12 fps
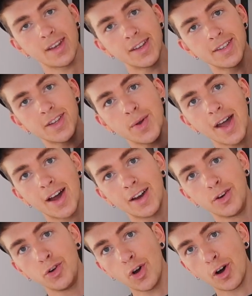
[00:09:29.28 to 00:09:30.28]
so
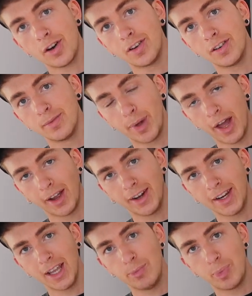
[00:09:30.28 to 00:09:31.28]
yeah, not
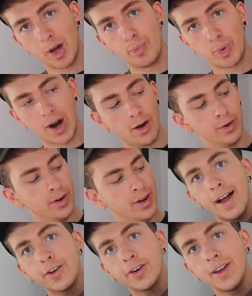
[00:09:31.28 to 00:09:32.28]
burgundy, but brown.
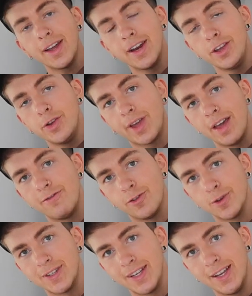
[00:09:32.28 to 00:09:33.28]
I got it in a U K
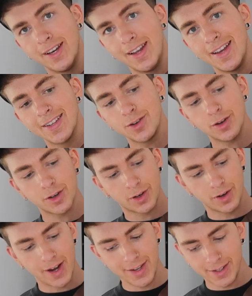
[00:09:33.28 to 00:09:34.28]
fourteen. It's not
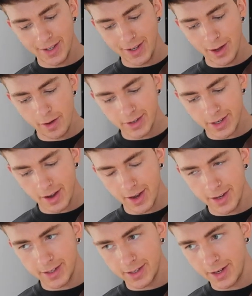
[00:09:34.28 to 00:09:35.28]
crazy
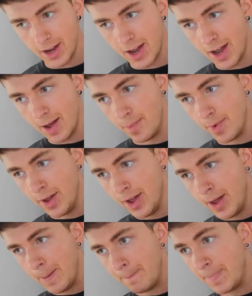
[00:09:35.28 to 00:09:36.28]
oversized, um,
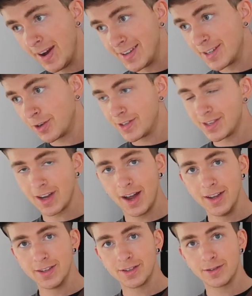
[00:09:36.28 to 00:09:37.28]
but it's a good
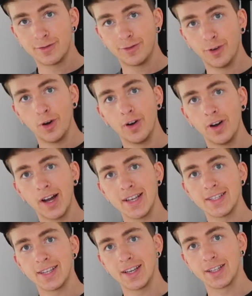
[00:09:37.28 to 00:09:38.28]
size for a
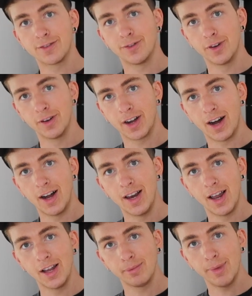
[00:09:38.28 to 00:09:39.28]
six foot guy
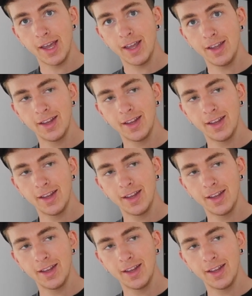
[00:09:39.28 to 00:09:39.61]
like me.